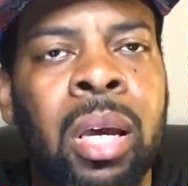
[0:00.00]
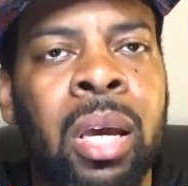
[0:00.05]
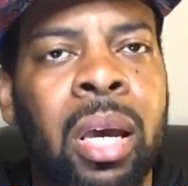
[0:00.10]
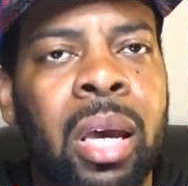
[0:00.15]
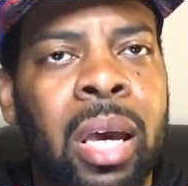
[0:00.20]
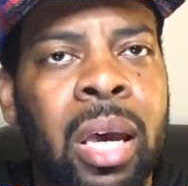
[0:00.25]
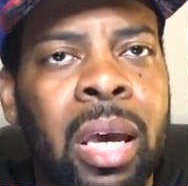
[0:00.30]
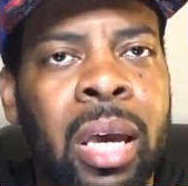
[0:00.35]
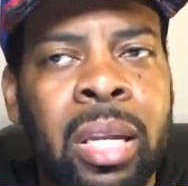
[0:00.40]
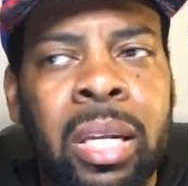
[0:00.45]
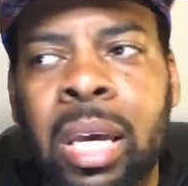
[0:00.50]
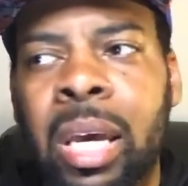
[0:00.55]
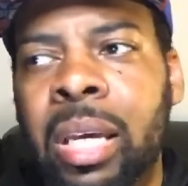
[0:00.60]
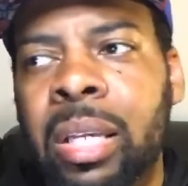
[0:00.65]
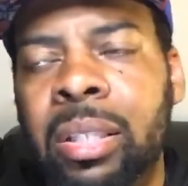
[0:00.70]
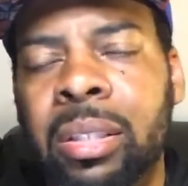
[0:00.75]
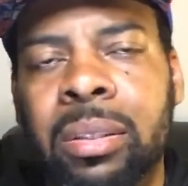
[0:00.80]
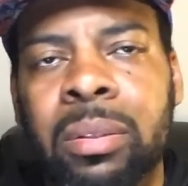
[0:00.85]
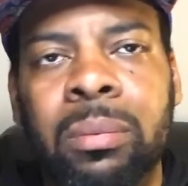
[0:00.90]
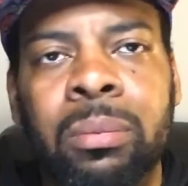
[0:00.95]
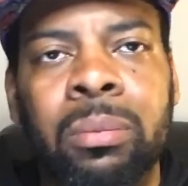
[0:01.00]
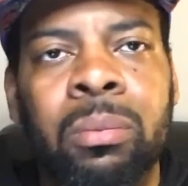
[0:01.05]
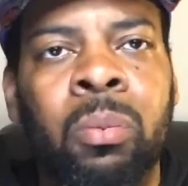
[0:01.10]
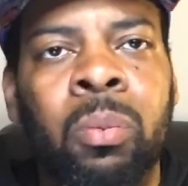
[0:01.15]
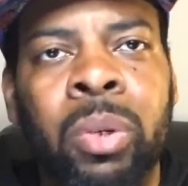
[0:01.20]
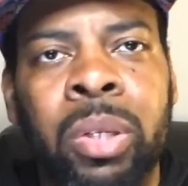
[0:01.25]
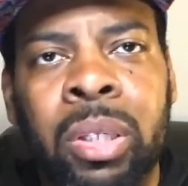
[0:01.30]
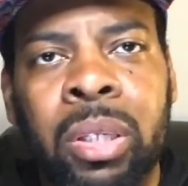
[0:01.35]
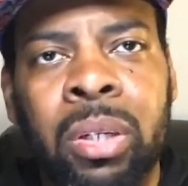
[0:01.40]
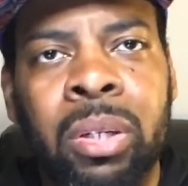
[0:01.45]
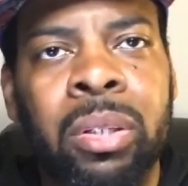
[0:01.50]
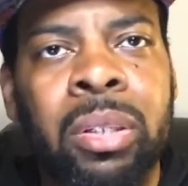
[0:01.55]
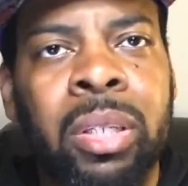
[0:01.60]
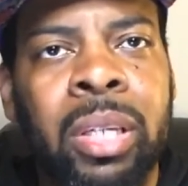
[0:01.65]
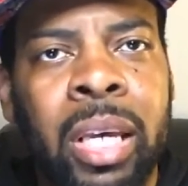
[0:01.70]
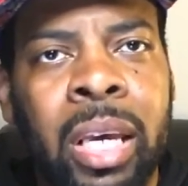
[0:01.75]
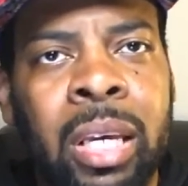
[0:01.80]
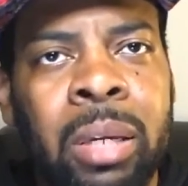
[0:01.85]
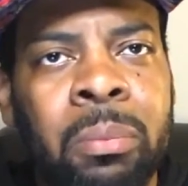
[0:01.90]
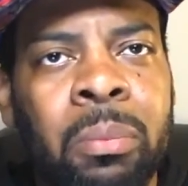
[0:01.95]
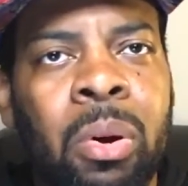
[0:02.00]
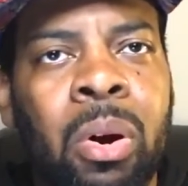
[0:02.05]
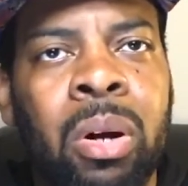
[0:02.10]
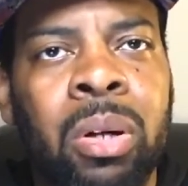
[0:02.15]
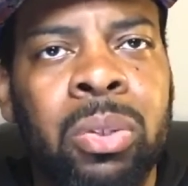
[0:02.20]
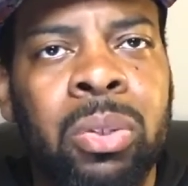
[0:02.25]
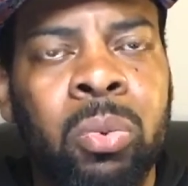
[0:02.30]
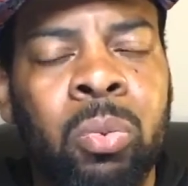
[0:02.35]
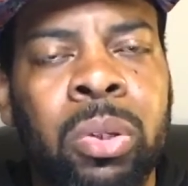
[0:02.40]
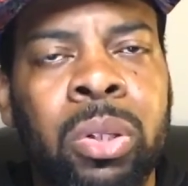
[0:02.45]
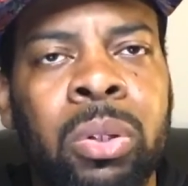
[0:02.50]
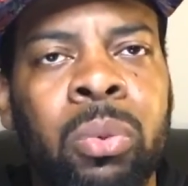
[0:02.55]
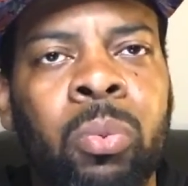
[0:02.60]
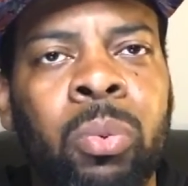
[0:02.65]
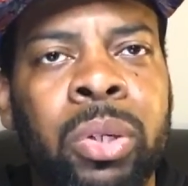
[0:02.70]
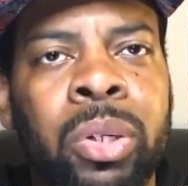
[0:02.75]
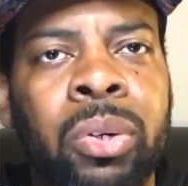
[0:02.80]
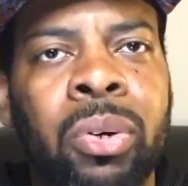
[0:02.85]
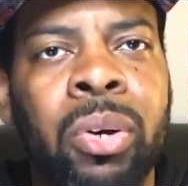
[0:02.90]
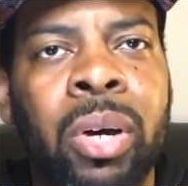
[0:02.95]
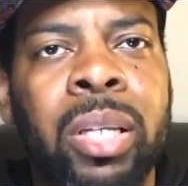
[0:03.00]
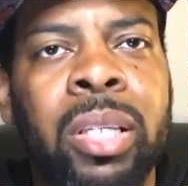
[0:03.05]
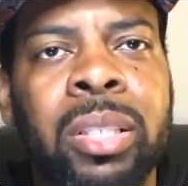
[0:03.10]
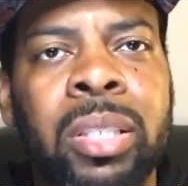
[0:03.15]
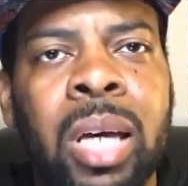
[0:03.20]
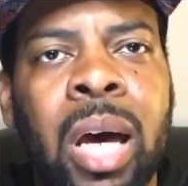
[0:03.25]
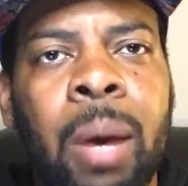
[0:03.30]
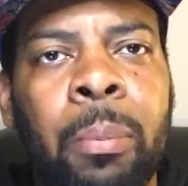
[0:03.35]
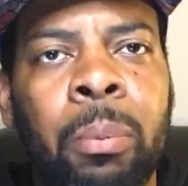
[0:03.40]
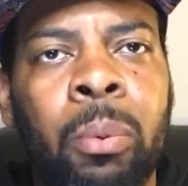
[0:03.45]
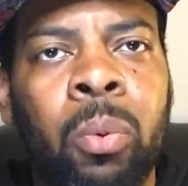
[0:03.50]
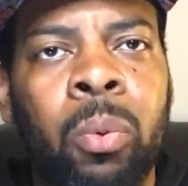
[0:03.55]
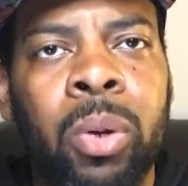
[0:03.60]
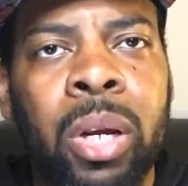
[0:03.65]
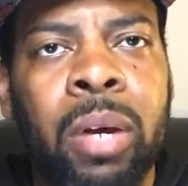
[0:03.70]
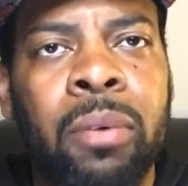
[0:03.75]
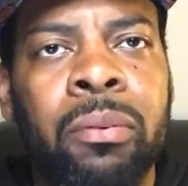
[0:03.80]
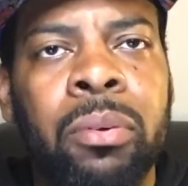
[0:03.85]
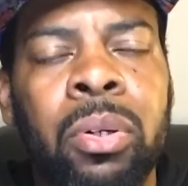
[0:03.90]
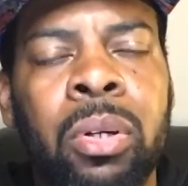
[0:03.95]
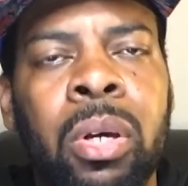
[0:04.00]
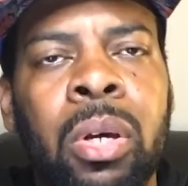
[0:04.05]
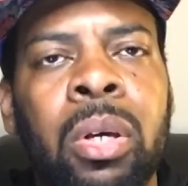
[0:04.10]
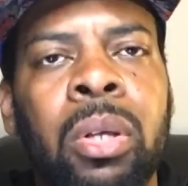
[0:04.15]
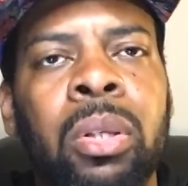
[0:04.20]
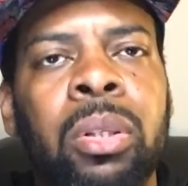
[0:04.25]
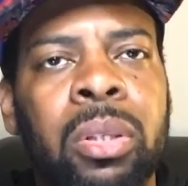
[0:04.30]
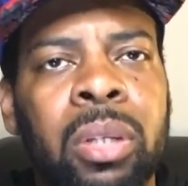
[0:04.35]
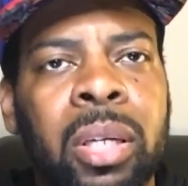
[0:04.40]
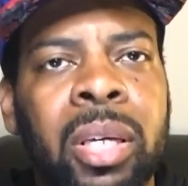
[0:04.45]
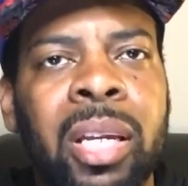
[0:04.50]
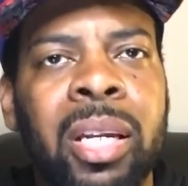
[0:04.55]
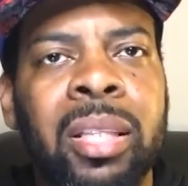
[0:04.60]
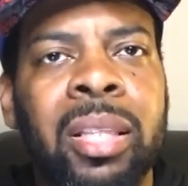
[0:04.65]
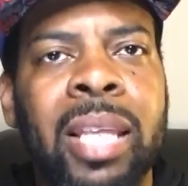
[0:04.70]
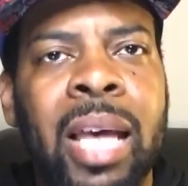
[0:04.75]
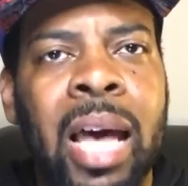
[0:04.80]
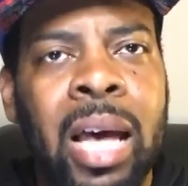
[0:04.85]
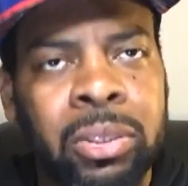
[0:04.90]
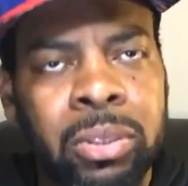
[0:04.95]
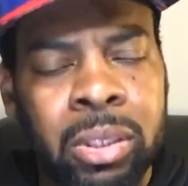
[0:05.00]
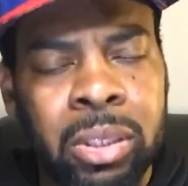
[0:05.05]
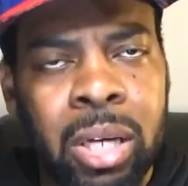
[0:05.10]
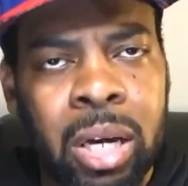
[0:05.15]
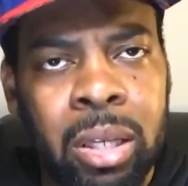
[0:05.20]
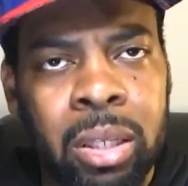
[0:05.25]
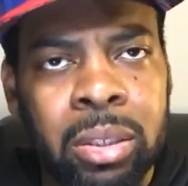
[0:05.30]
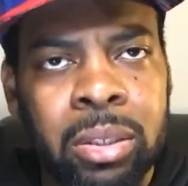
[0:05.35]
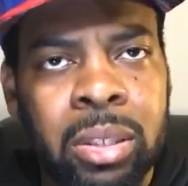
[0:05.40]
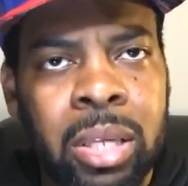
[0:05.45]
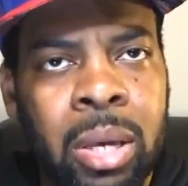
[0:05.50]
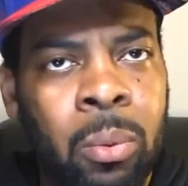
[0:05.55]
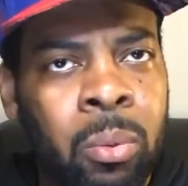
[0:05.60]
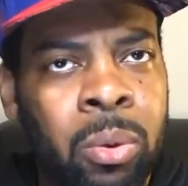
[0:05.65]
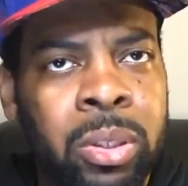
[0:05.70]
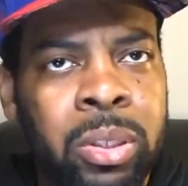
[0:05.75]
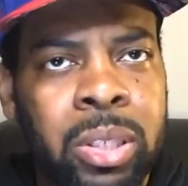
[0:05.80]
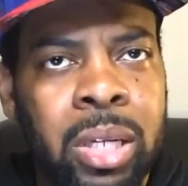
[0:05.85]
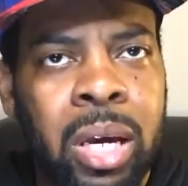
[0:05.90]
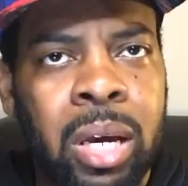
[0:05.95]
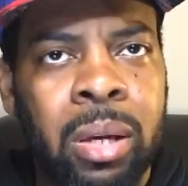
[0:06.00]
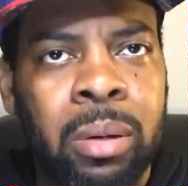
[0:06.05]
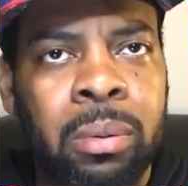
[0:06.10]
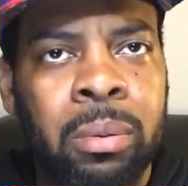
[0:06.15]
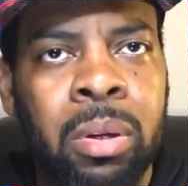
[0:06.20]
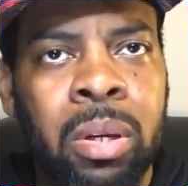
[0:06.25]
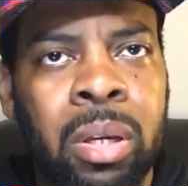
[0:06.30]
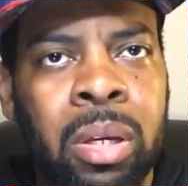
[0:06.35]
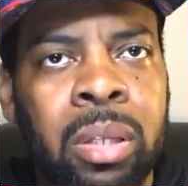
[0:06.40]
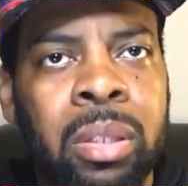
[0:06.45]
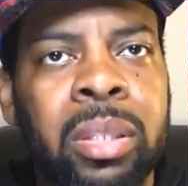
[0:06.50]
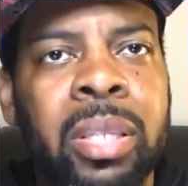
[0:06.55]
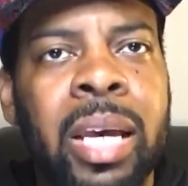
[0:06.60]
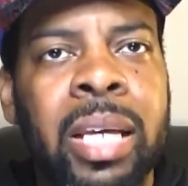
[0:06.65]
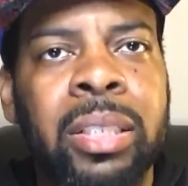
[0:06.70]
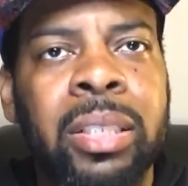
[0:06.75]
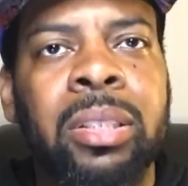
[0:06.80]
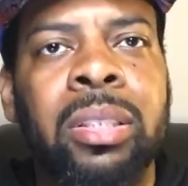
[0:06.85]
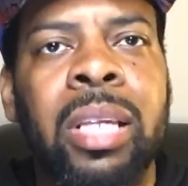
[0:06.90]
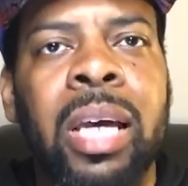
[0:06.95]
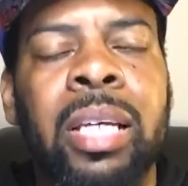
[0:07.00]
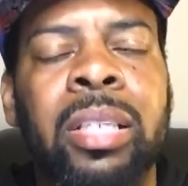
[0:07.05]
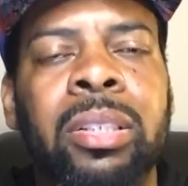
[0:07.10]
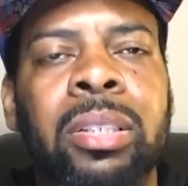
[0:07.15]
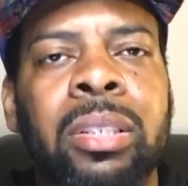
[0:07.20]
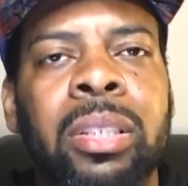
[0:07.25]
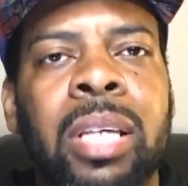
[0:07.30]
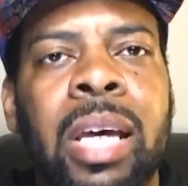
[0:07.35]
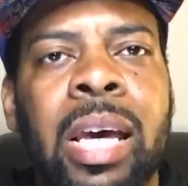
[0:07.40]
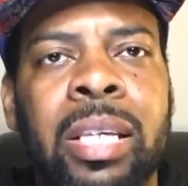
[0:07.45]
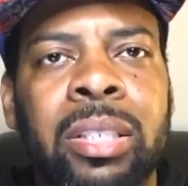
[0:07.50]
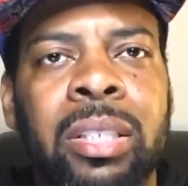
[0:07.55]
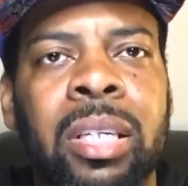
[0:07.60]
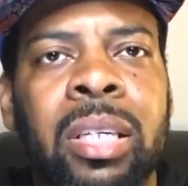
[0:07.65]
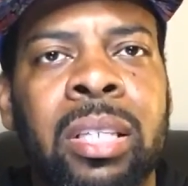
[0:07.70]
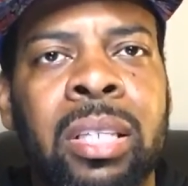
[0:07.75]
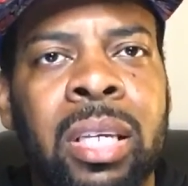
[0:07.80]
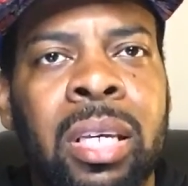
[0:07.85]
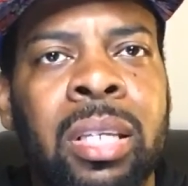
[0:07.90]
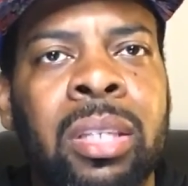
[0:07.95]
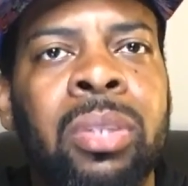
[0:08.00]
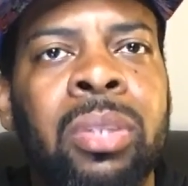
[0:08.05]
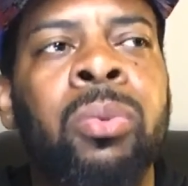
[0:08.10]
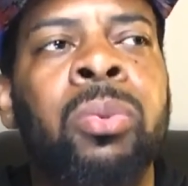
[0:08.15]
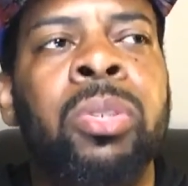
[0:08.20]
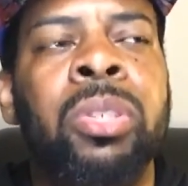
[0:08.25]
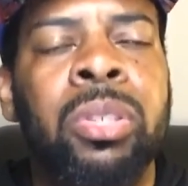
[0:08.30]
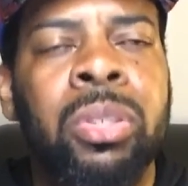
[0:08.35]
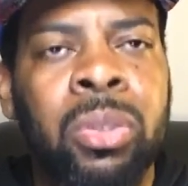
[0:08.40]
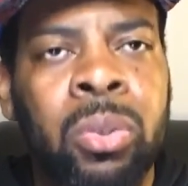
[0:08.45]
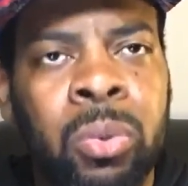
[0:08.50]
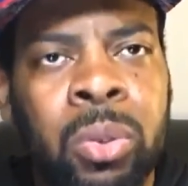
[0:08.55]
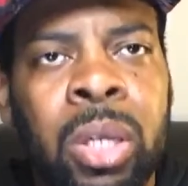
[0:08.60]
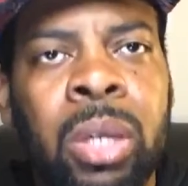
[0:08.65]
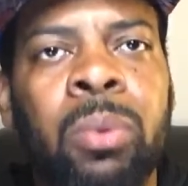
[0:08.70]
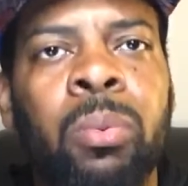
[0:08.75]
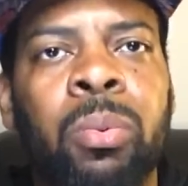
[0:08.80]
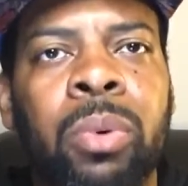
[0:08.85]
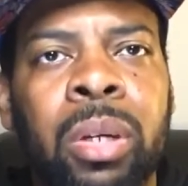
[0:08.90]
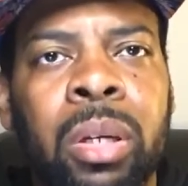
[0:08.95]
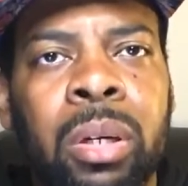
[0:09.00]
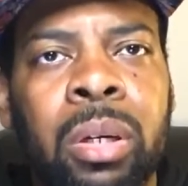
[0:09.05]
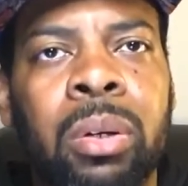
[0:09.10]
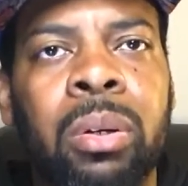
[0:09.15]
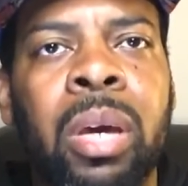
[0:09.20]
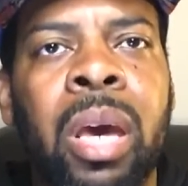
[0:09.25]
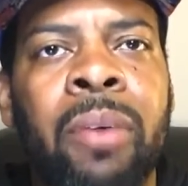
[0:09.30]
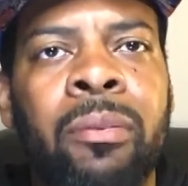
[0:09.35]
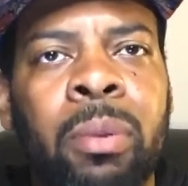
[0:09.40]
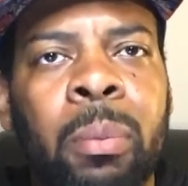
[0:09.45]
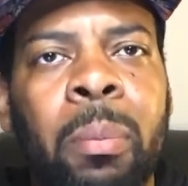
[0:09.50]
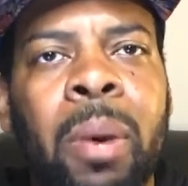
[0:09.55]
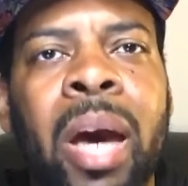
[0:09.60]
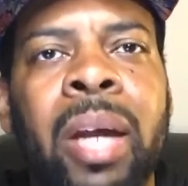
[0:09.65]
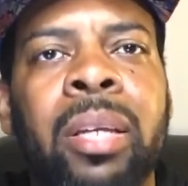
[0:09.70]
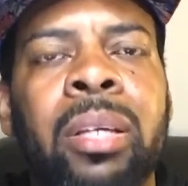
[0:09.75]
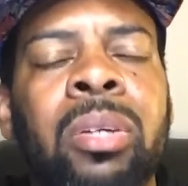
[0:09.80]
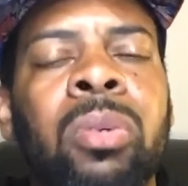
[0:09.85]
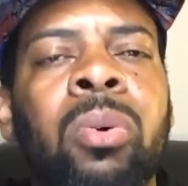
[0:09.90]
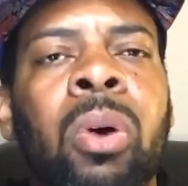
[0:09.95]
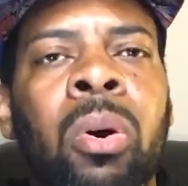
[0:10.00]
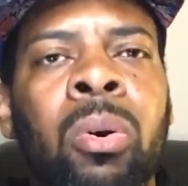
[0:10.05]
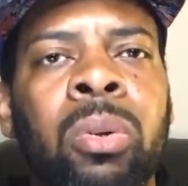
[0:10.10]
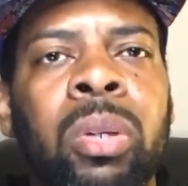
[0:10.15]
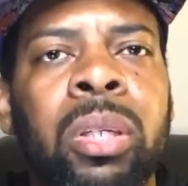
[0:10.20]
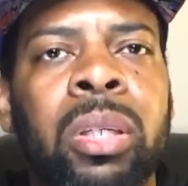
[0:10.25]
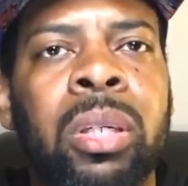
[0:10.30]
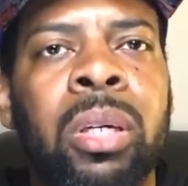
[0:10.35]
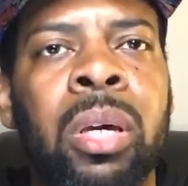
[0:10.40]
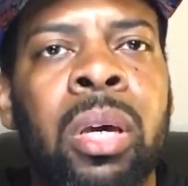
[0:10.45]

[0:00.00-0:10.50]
and that when your name, or when you're at the top or whatever, you'll get $1,000 at one time. That's and then you keep everybody. You only